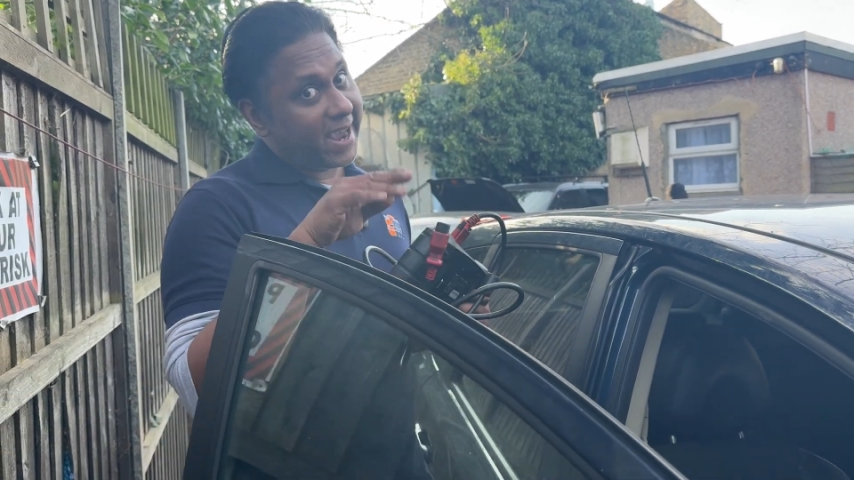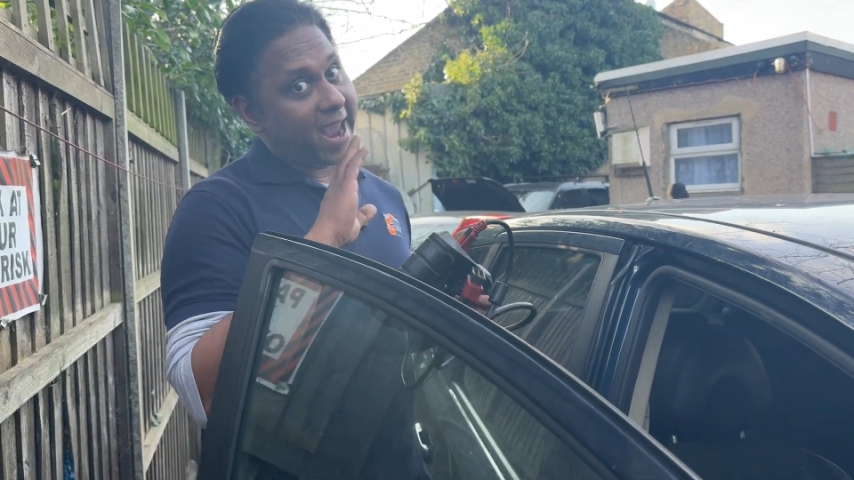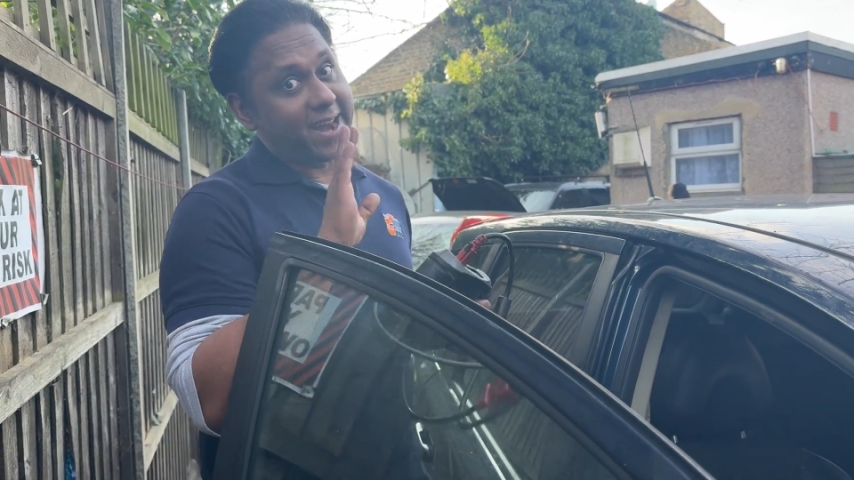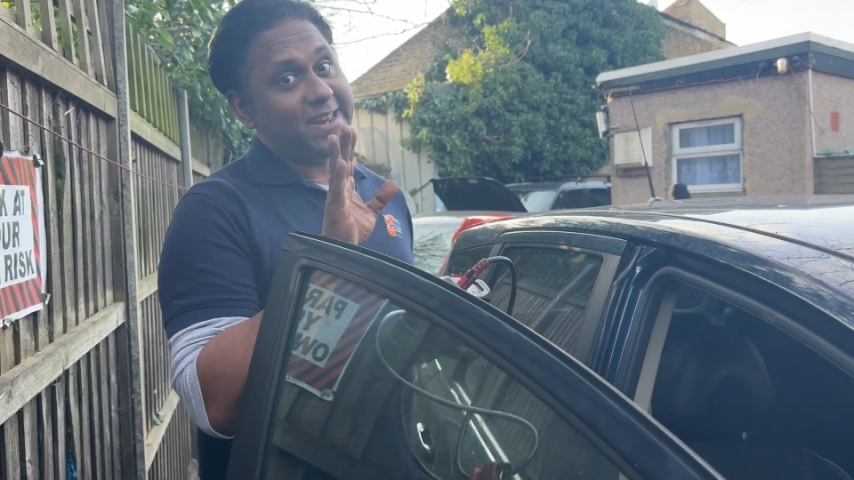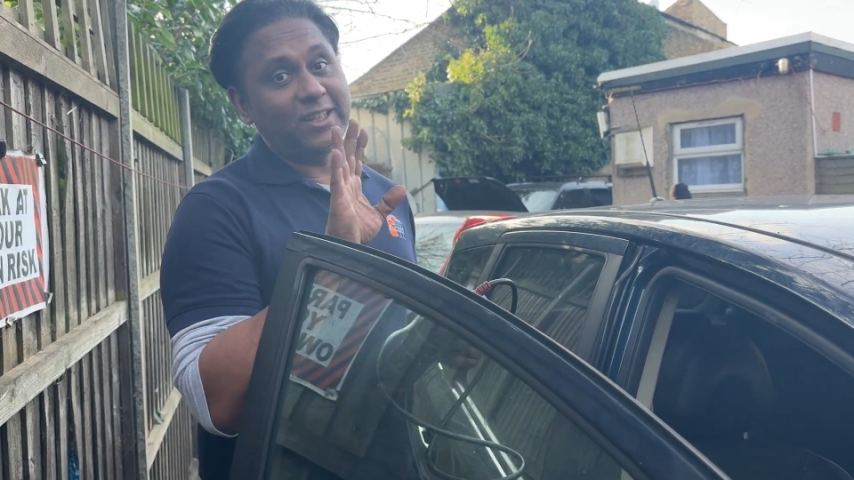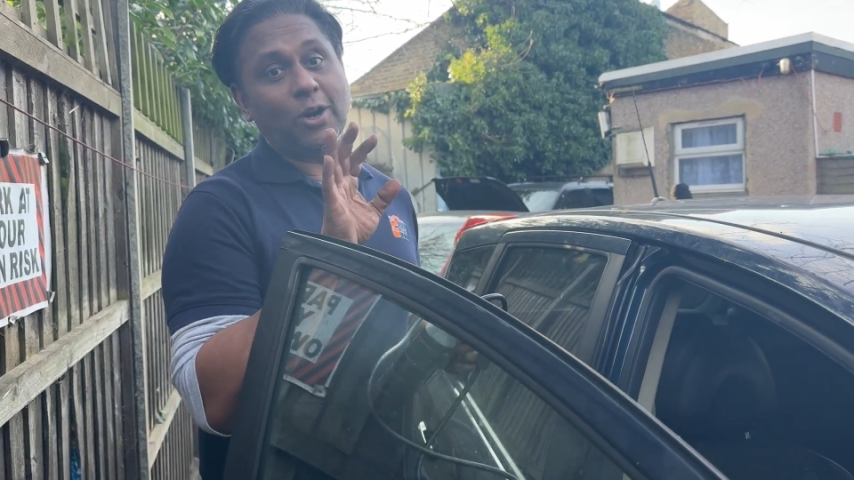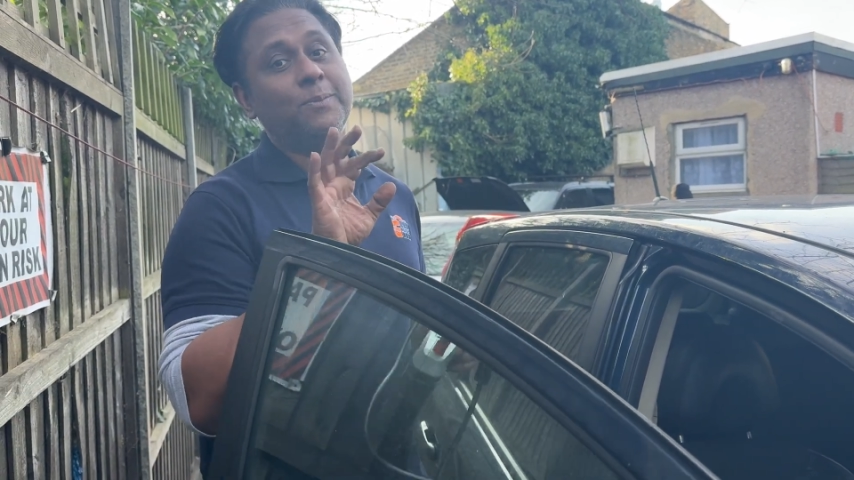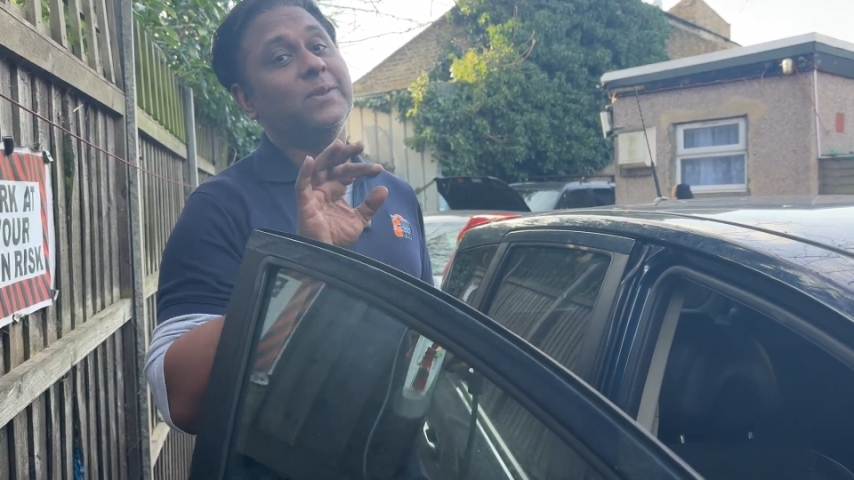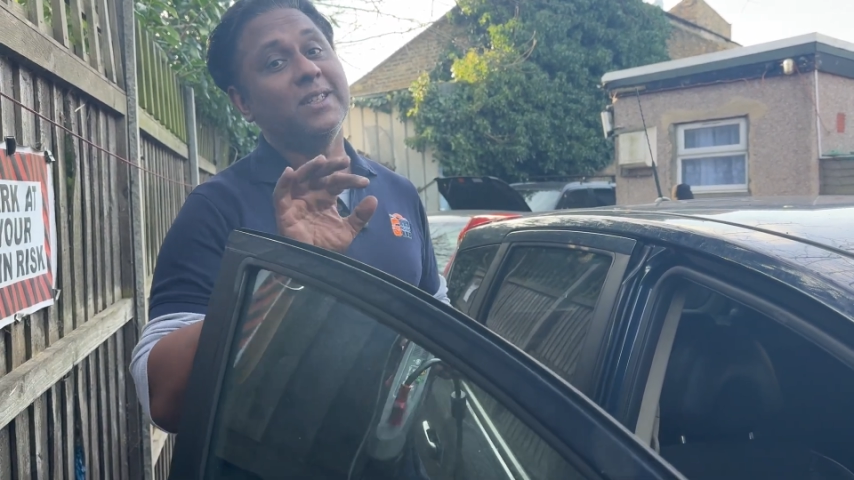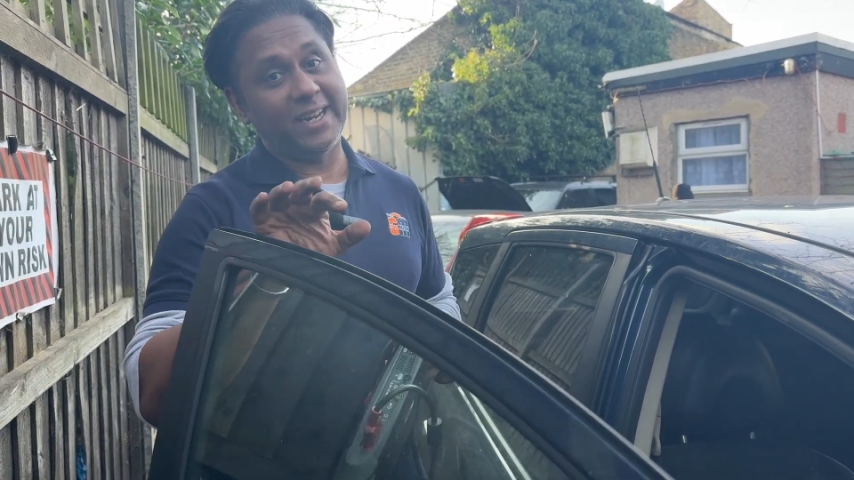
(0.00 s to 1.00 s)
any
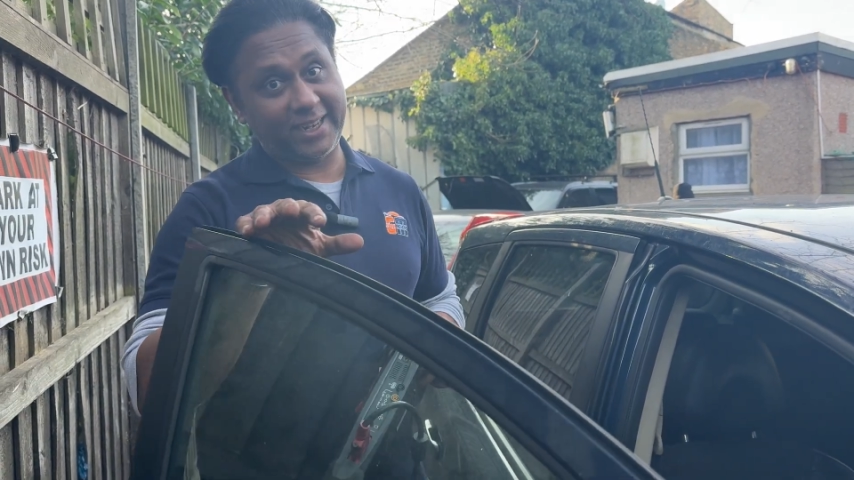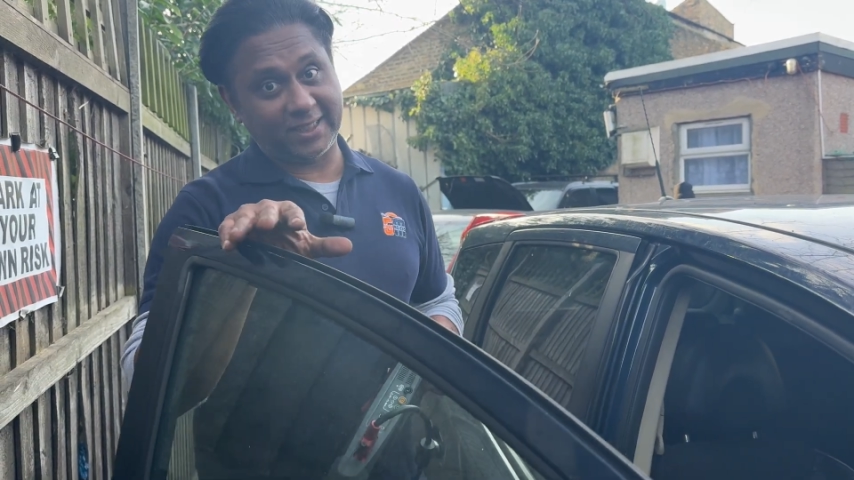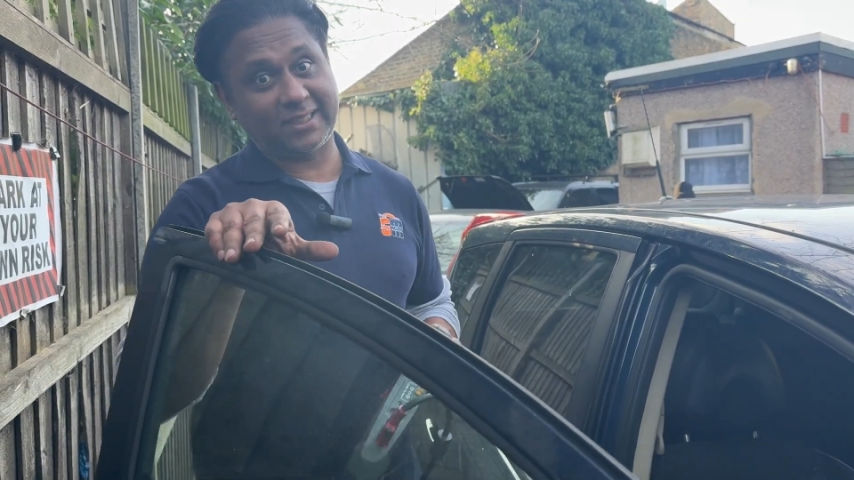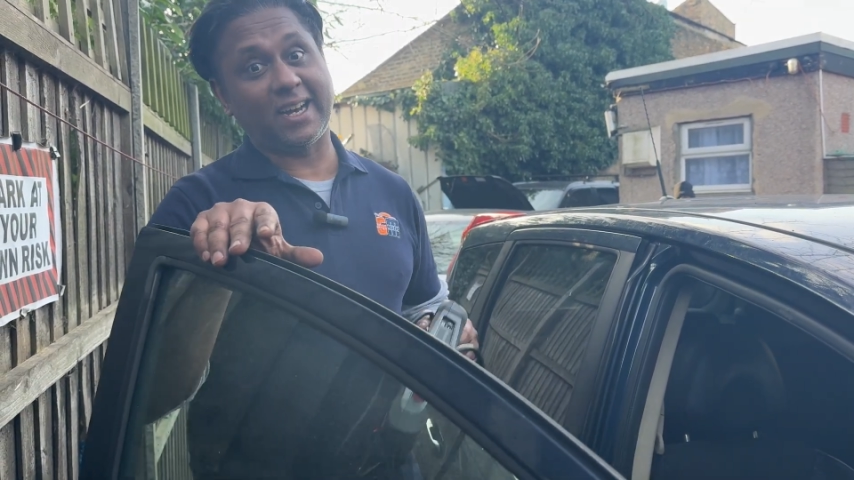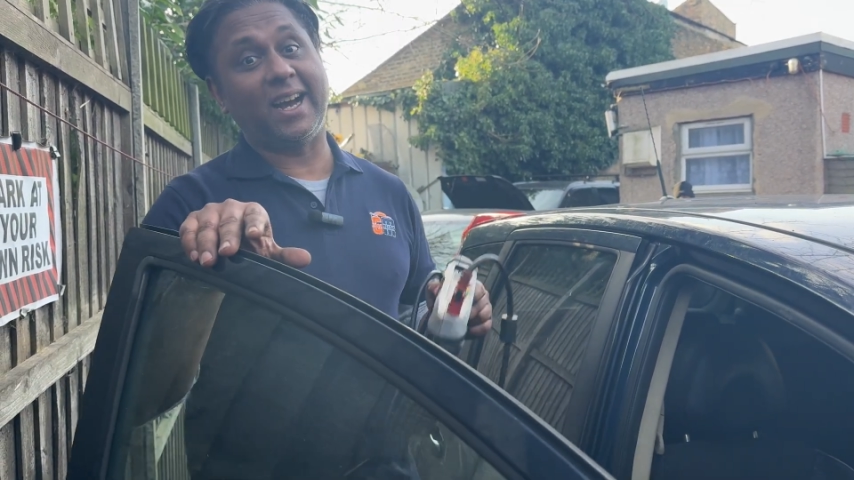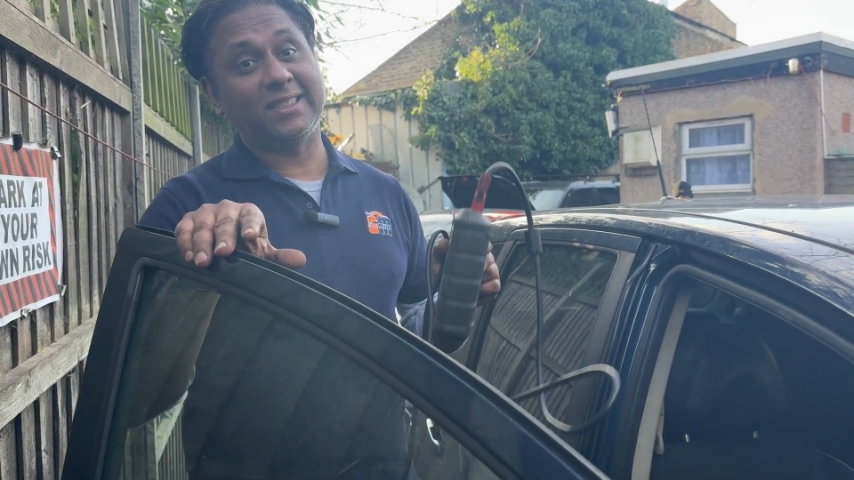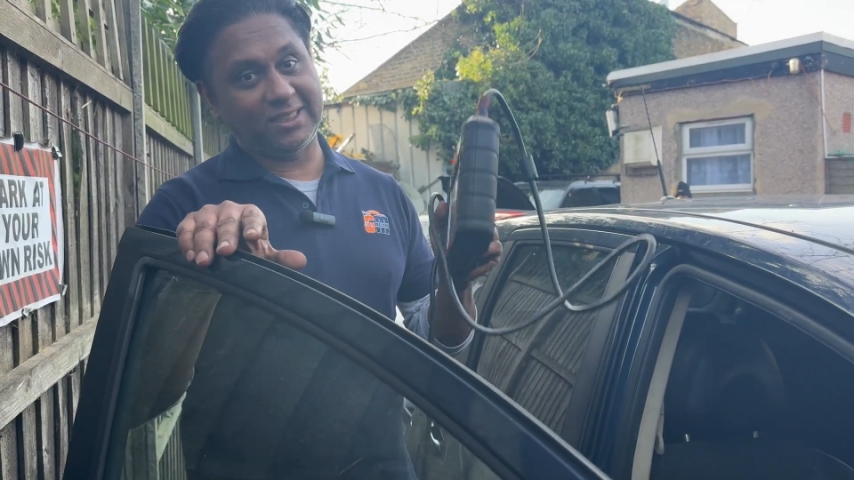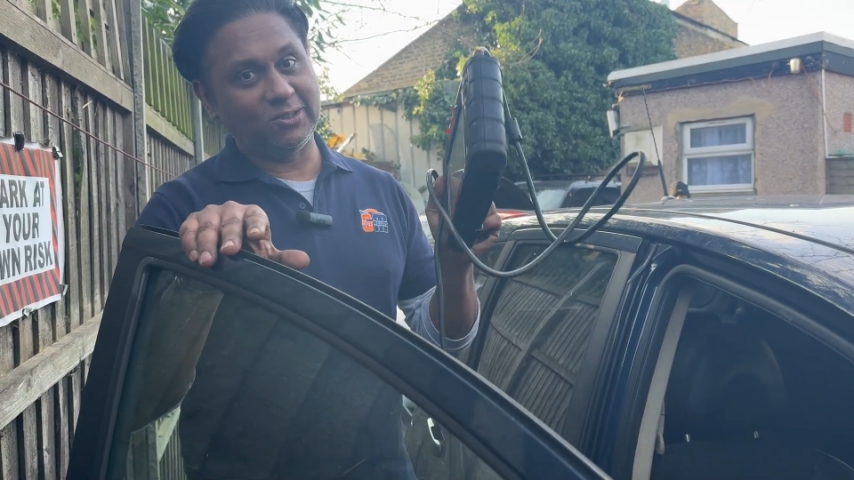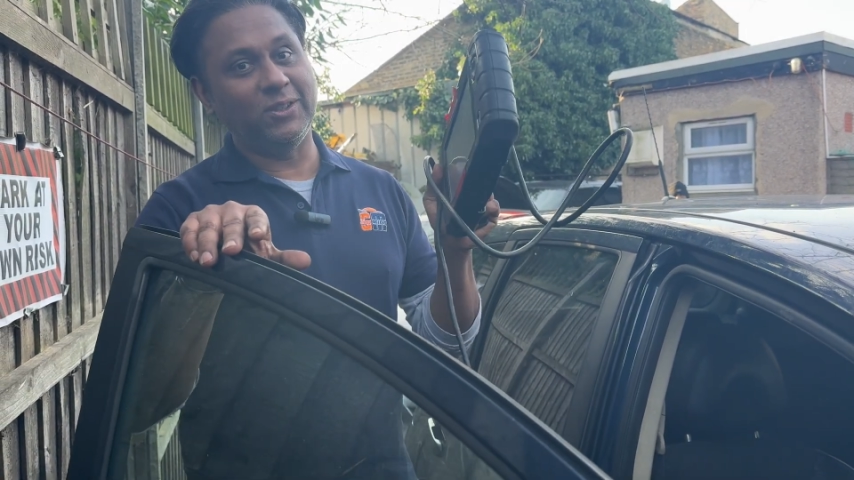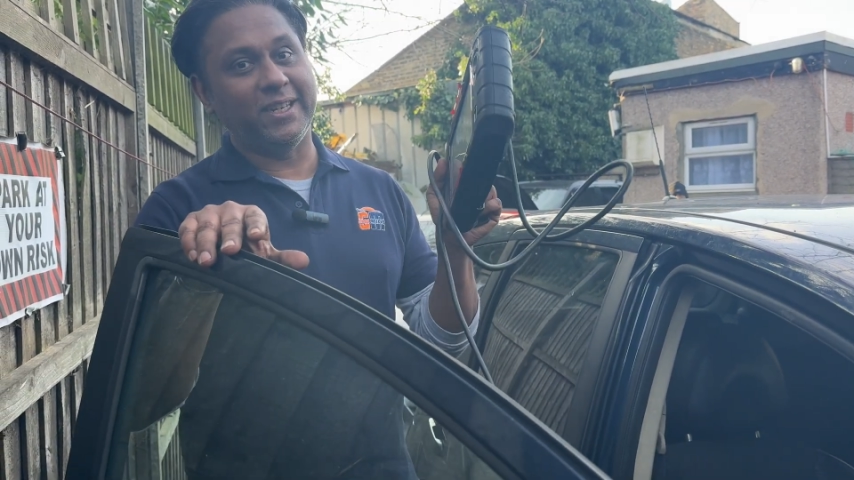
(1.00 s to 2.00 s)
job latest cars
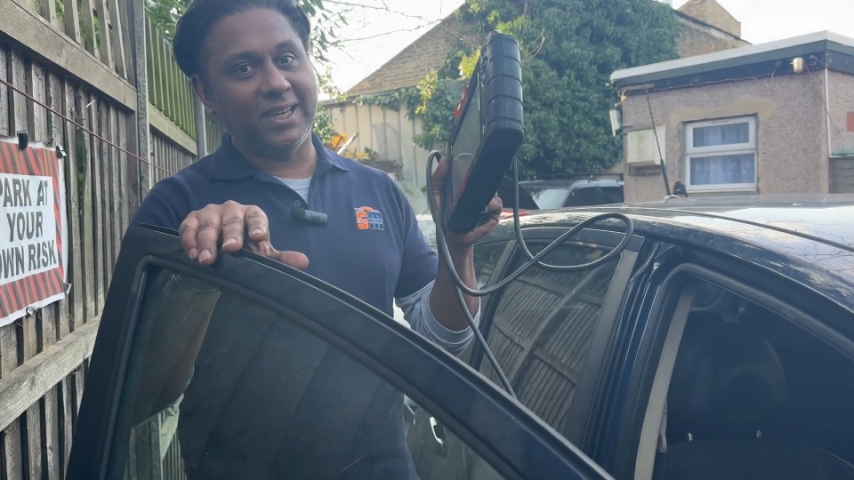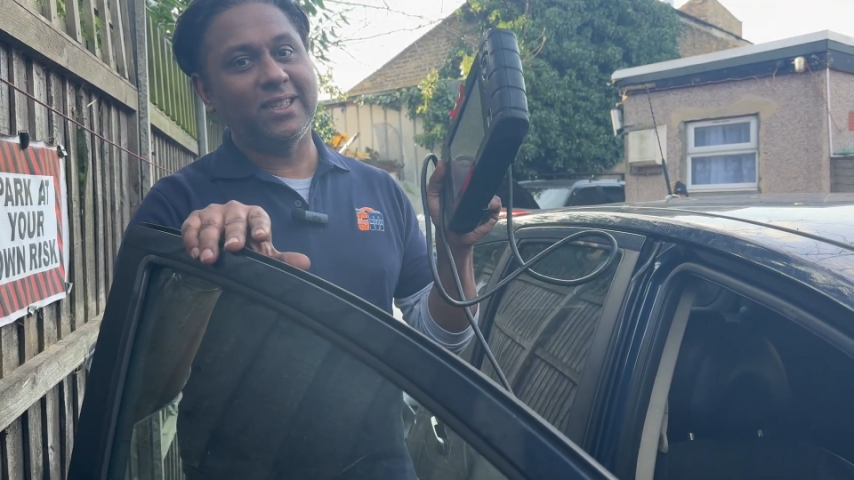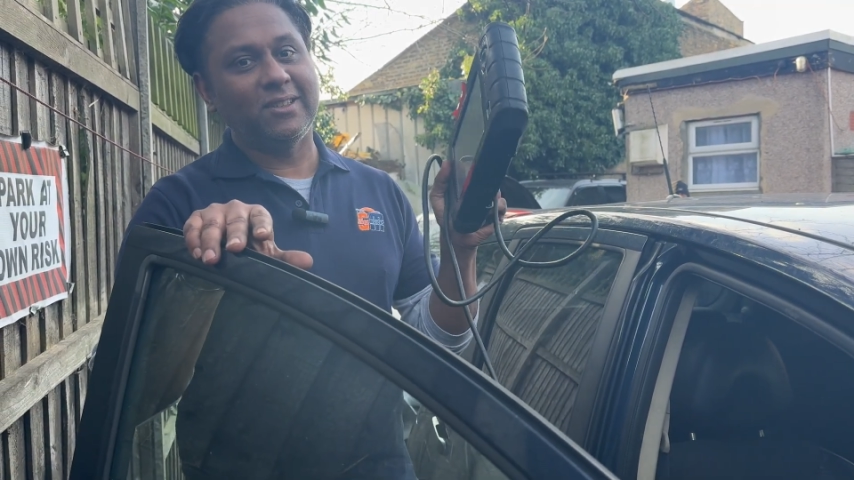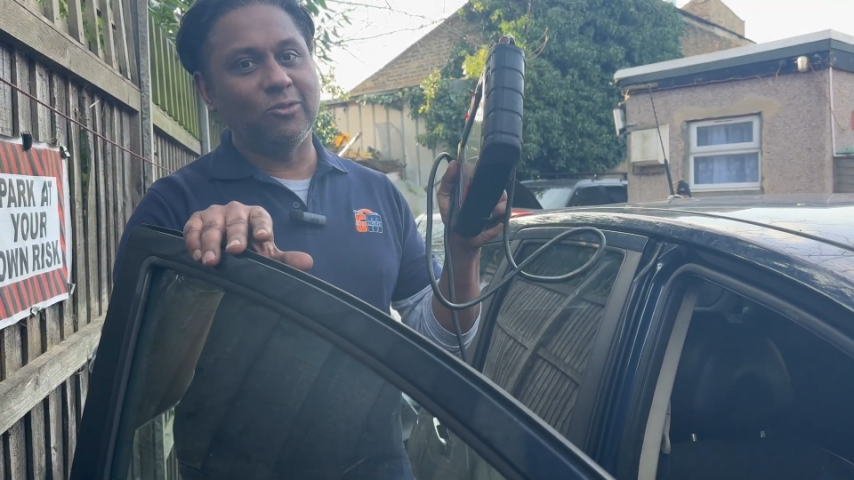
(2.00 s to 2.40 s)
you need a